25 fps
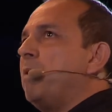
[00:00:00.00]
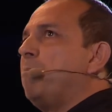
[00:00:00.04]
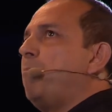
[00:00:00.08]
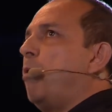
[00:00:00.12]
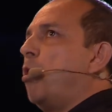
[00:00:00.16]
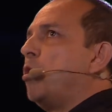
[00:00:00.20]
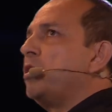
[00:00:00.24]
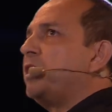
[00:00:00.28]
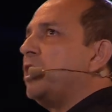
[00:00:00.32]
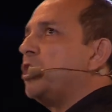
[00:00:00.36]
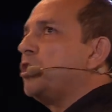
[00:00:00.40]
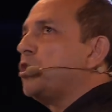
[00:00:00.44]
a
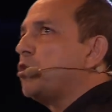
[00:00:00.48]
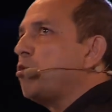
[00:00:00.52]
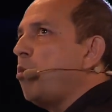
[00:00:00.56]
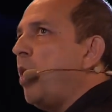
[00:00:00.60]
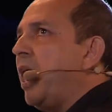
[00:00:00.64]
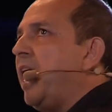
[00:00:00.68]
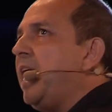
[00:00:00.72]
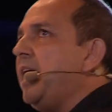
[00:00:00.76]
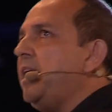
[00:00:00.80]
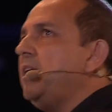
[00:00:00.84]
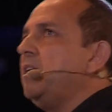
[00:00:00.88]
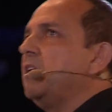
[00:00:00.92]
border
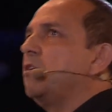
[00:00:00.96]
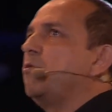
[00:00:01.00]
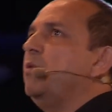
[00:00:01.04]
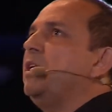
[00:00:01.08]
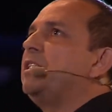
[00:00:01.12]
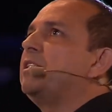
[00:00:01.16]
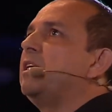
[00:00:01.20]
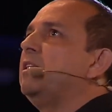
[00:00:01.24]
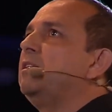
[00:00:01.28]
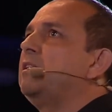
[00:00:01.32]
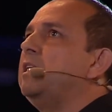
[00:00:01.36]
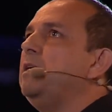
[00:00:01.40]
drain
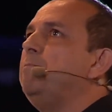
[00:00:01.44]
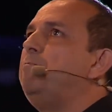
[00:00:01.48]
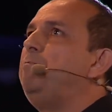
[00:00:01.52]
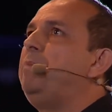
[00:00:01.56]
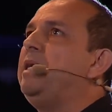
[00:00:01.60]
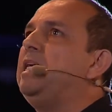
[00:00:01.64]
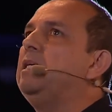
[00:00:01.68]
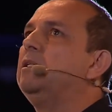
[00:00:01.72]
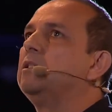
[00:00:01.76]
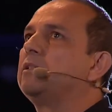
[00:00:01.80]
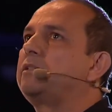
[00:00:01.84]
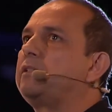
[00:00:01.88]
recently
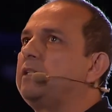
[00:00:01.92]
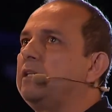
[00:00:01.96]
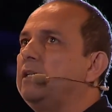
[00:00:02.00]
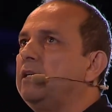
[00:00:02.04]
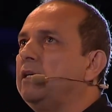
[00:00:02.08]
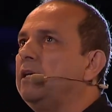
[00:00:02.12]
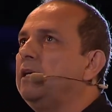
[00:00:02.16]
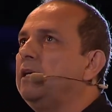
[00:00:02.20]
built